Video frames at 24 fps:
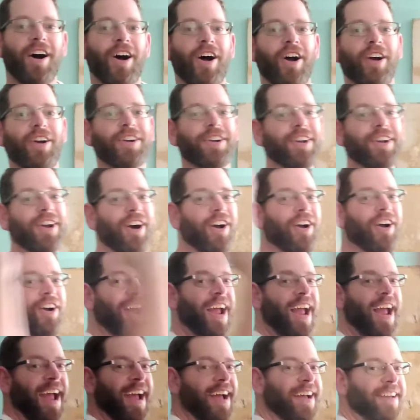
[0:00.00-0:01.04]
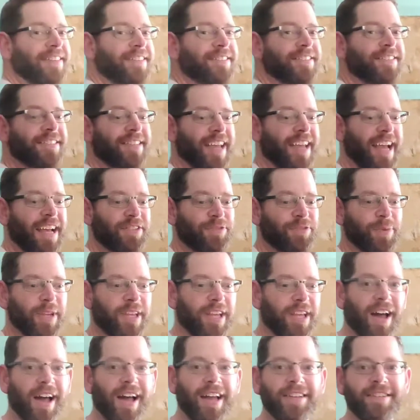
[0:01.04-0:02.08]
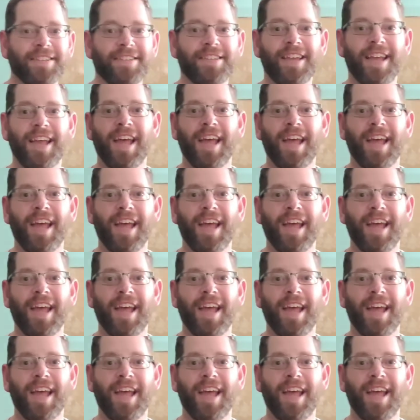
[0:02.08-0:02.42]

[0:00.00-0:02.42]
arc our hands as we cut,